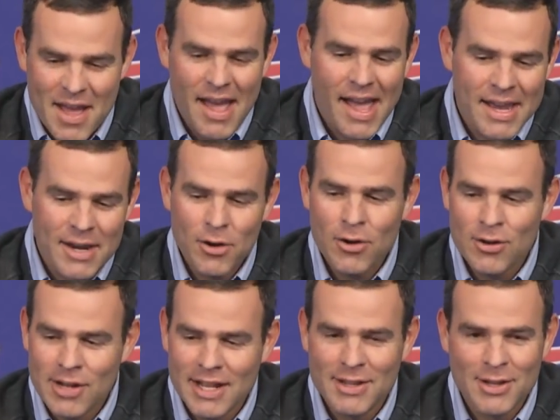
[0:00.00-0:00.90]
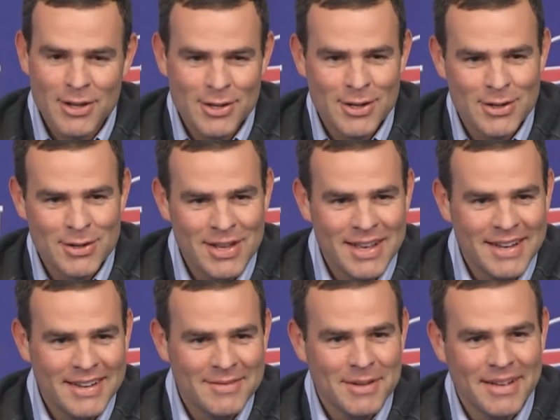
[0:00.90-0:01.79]
I hadn't heard that till you just said
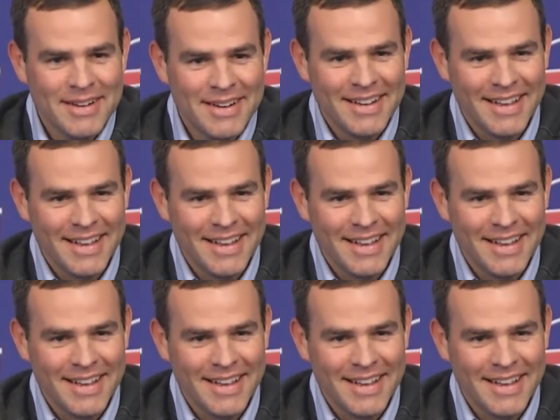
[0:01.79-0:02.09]
it. But.